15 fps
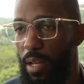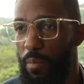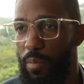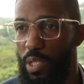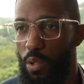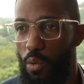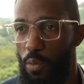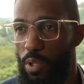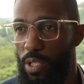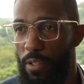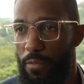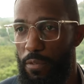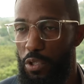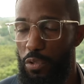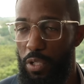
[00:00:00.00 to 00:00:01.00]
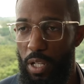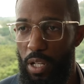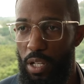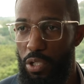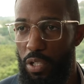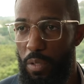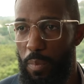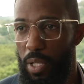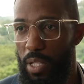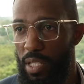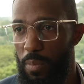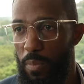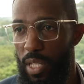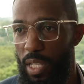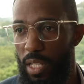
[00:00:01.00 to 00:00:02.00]
scores of 300
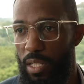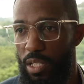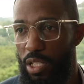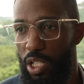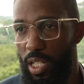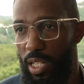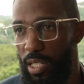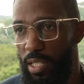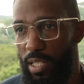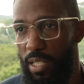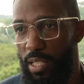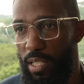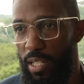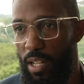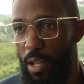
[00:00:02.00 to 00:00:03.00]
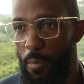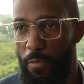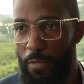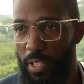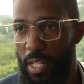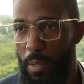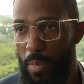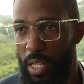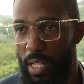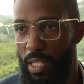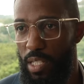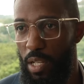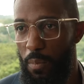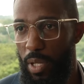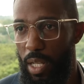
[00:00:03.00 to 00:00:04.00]
plus being chased comfortably in
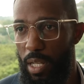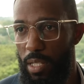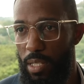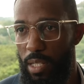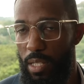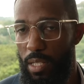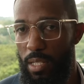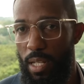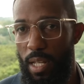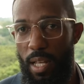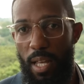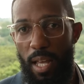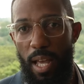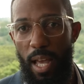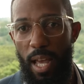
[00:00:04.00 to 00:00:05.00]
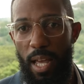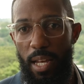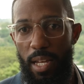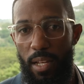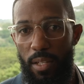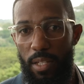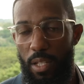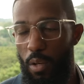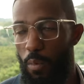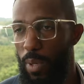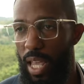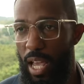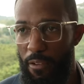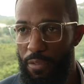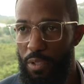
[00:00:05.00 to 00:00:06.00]
some cases. And, you know, we
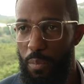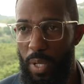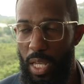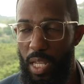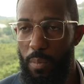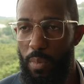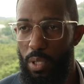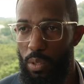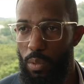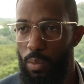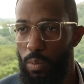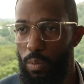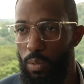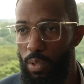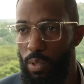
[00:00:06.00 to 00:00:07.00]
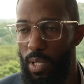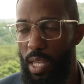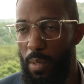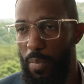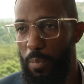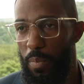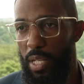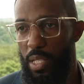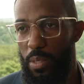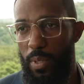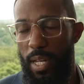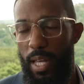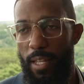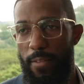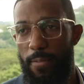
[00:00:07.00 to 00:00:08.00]
have to be able to keep a pace with
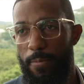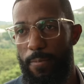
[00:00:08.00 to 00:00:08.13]
that.